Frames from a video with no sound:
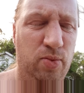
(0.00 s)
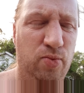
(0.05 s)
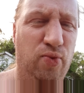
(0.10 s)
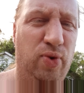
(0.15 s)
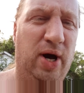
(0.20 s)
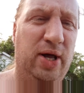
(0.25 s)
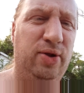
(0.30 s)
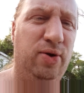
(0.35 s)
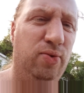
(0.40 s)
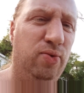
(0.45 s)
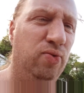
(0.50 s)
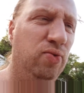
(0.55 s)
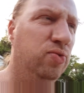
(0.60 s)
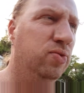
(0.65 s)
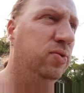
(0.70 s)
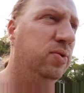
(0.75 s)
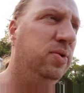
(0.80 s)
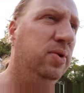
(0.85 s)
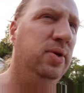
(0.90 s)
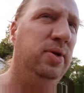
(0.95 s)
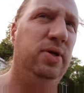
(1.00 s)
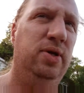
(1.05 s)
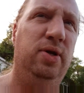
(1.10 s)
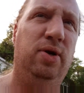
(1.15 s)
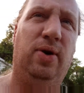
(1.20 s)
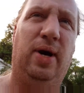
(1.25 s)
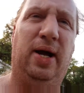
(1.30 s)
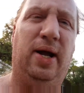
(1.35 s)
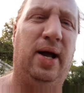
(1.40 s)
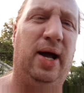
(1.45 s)
but i don't you
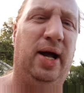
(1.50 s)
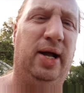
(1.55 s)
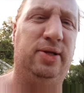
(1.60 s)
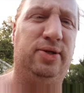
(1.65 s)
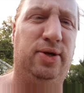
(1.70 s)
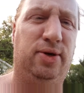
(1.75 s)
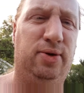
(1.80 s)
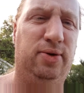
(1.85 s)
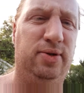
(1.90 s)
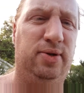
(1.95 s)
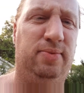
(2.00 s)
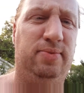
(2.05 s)
know i, I told